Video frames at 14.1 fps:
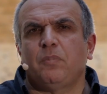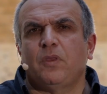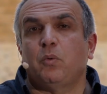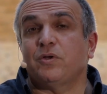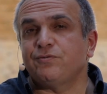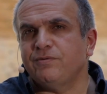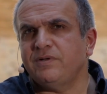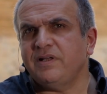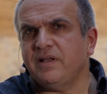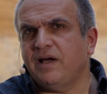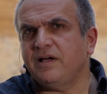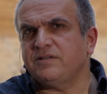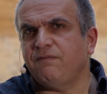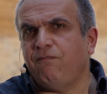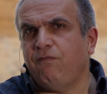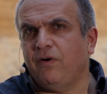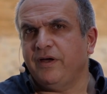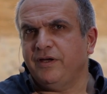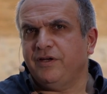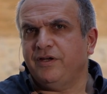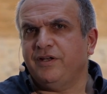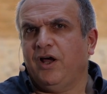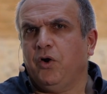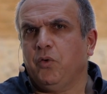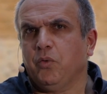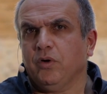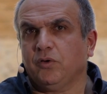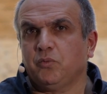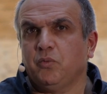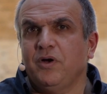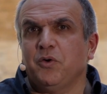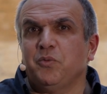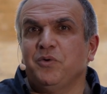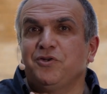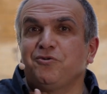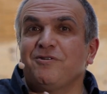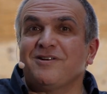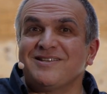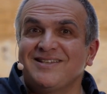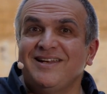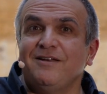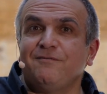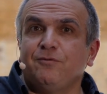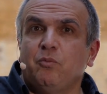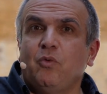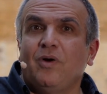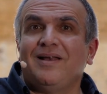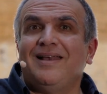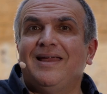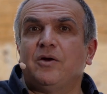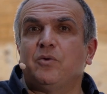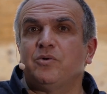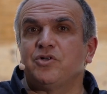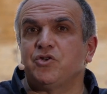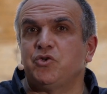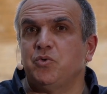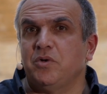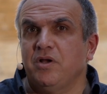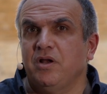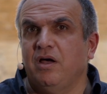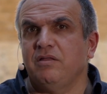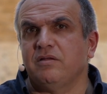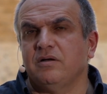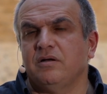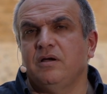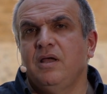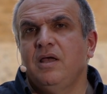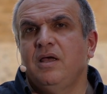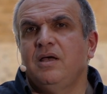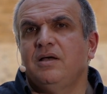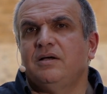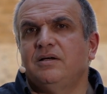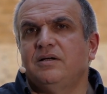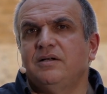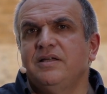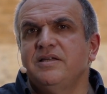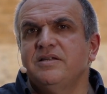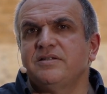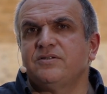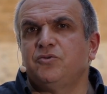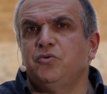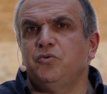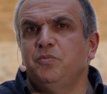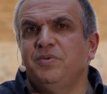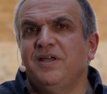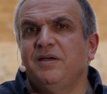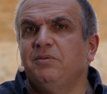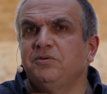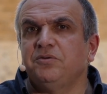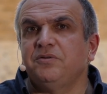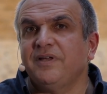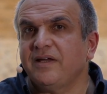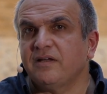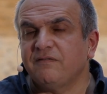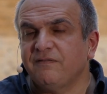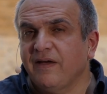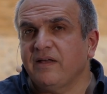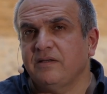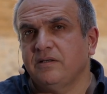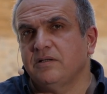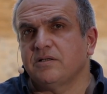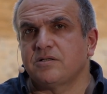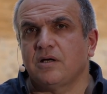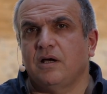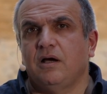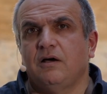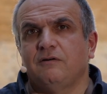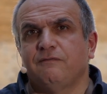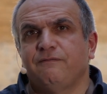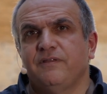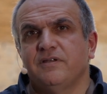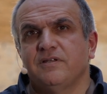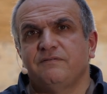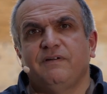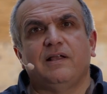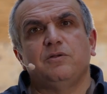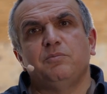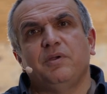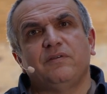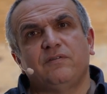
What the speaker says: What's really nice in our world, where we translate from one language to another, is to be able to take advantage of this value-based